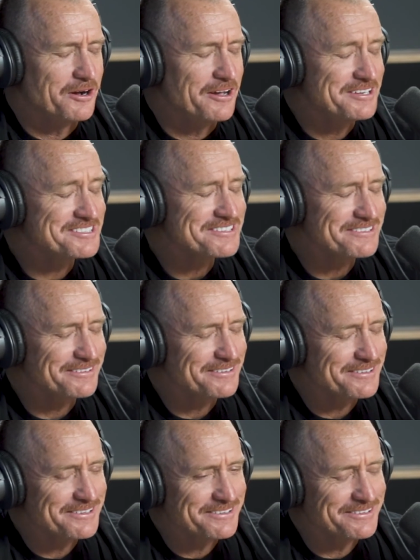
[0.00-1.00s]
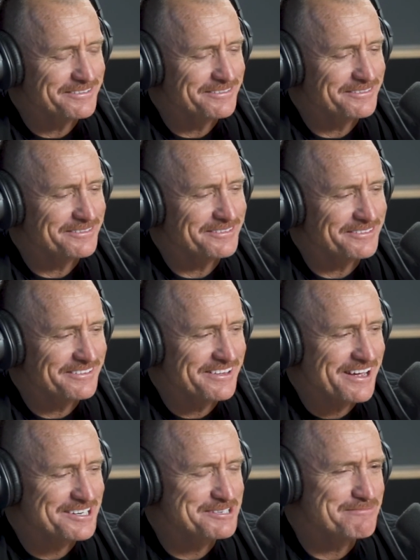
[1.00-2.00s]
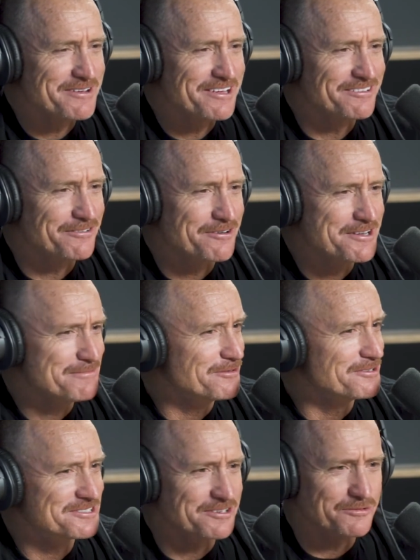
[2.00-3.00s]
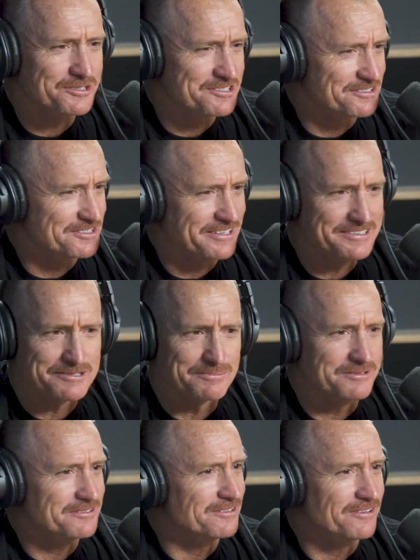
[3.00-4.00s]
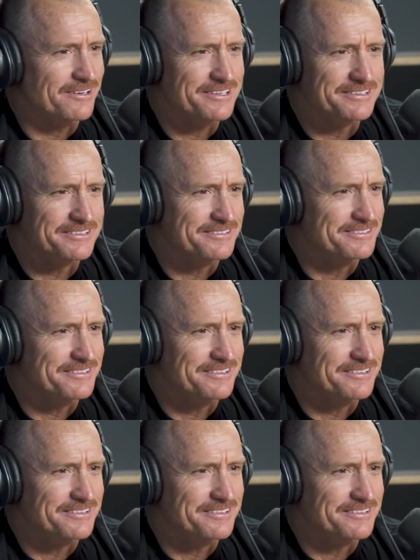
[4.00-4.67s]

is it the action man dream, or what's a discipline like in